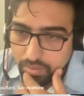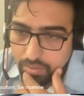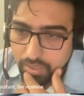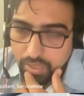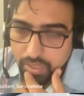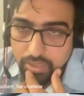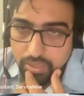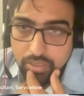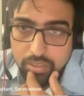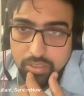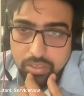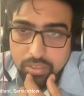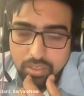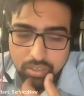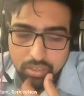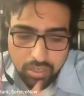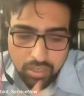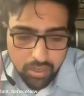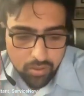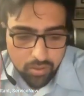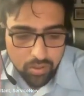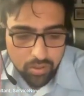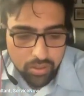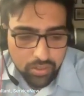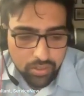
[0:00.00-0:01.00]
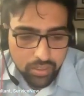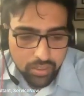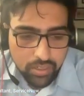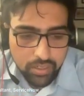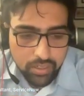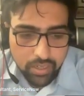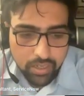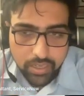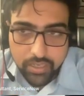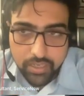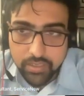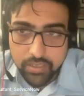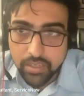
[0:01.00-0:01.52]
yeah, this is the now
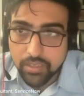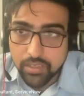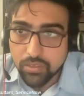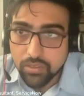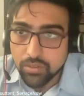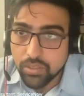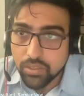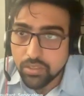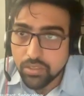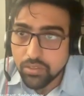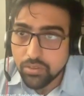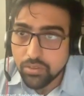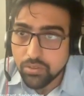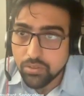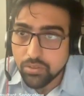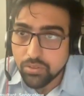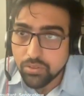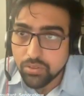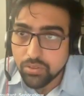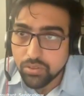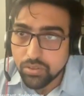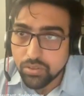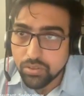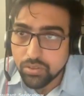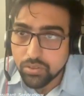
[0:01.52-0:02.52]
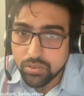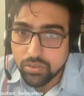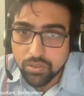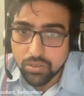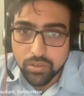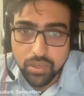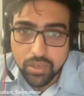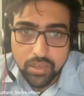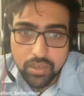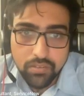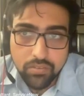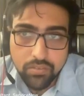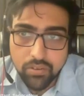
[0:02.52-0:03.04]
learning link that you can use. So
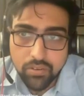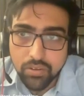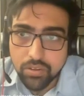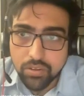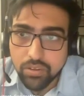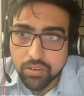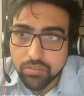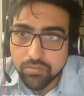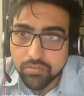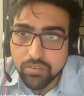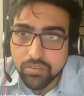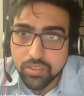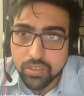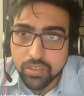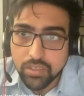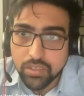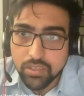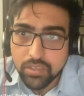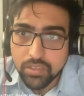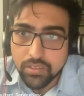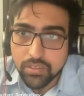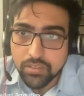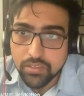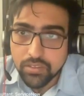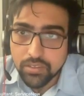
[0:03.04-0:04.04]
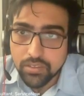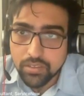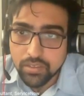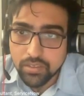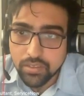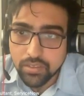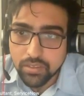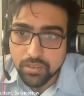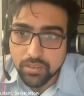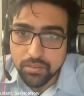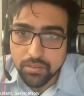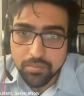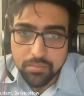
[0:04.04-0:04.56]
you have all of these
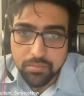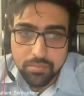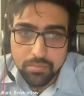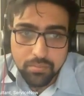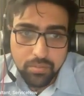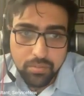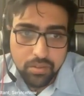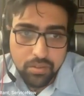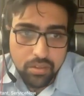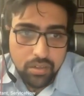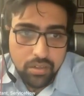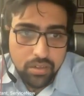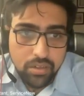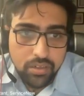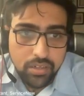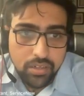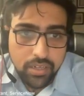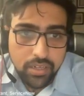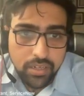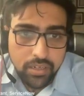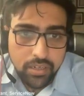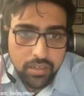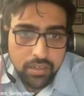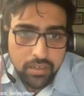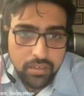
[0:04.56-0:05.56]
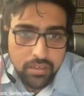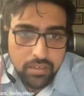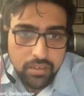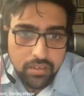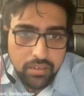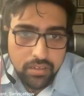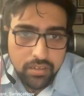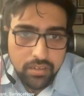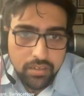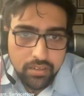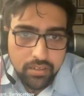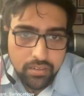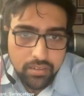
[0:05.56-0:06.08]

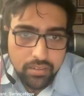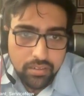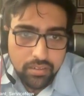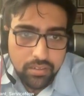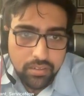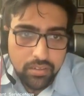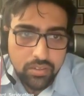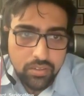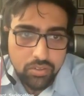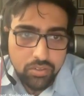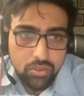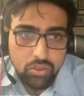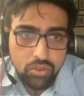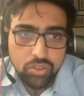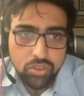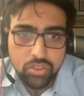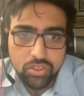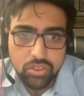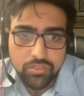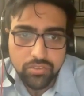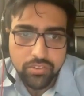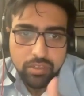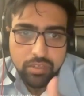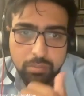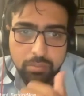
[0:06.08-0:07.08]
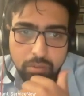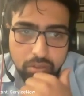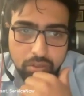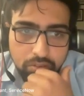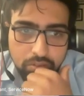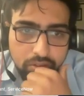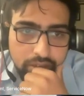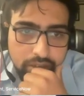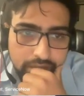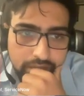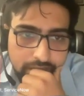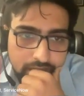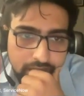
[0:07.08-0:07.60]
learning resources available
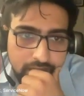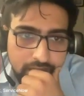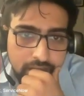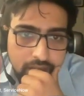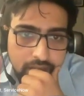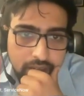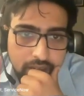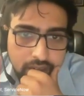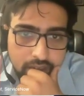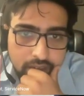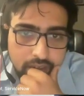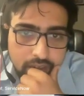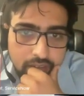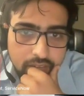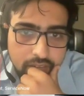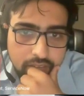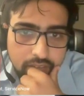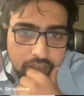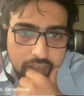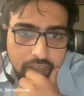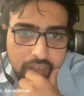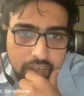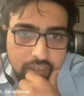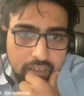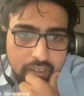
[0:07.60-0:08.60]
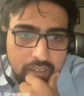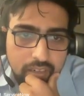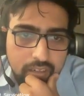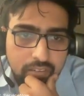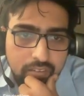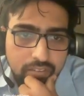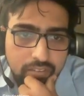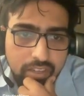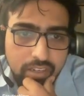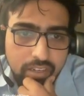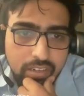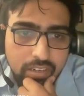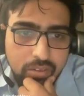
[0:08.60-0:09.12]
over here,
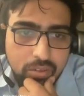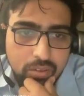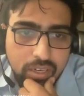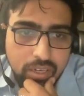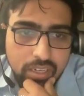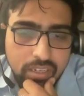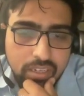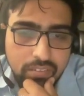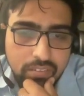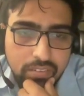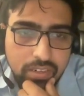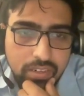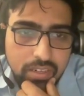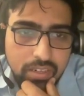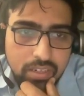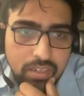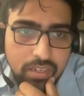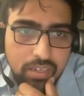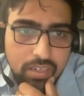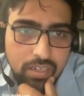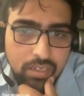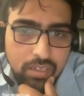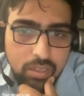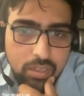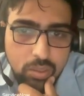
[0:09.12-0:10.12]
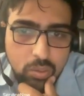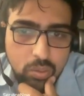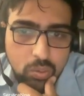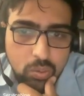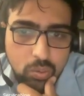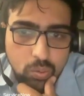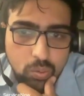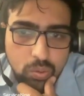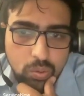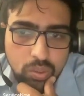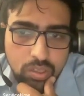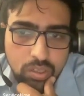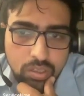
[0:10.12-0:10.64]
wherein you can even
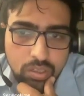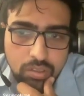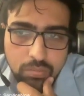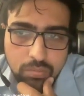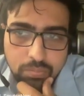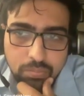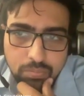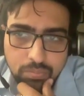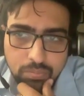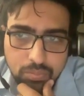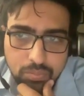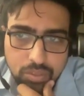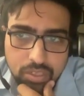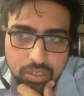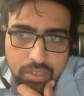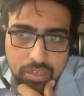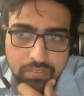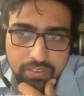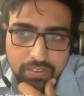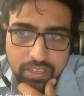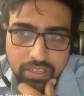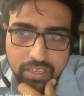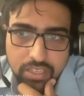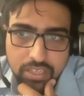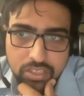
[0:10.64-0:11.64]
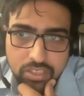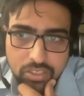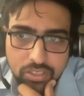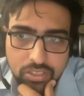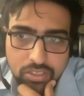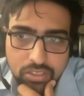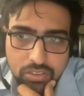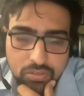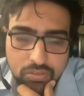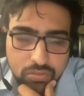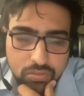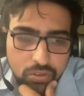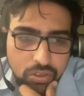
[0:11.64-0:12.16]
do
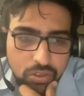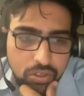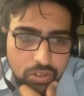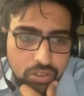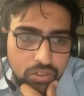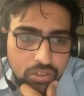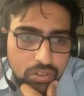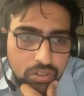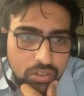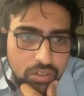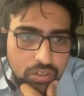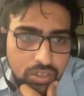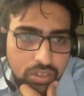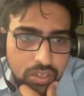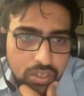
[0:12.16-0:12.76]
certifications for